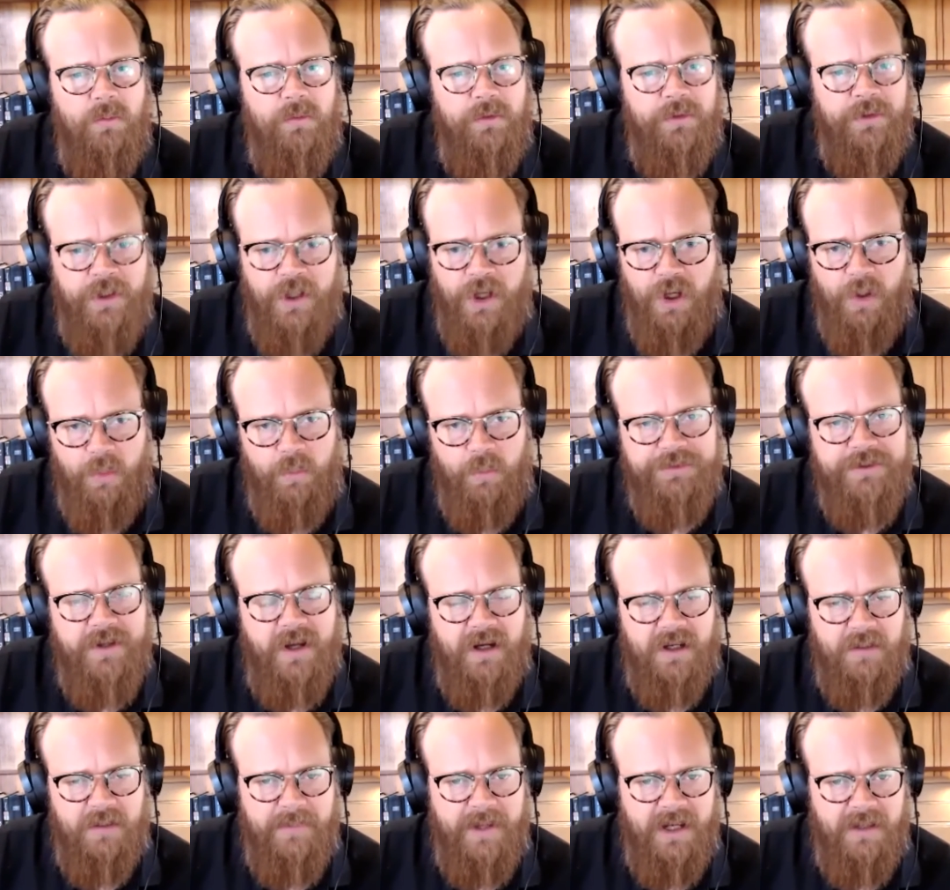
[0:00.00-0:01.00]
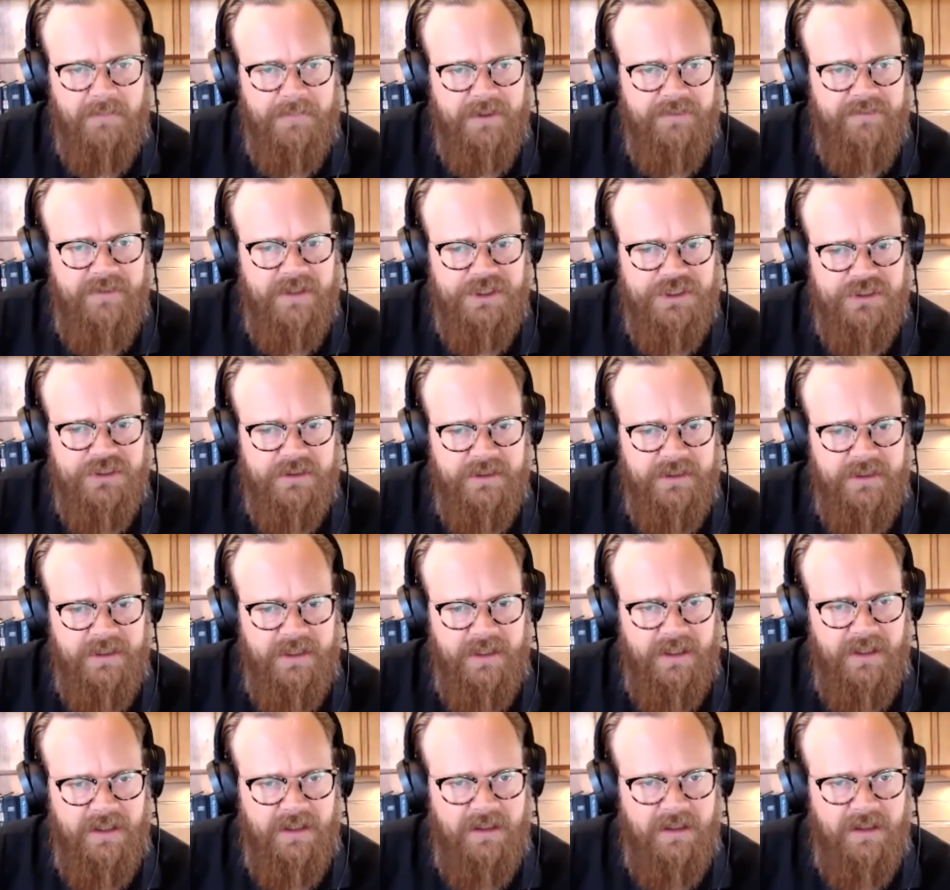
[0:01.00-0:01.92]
No, we'll talk about it, but eventually,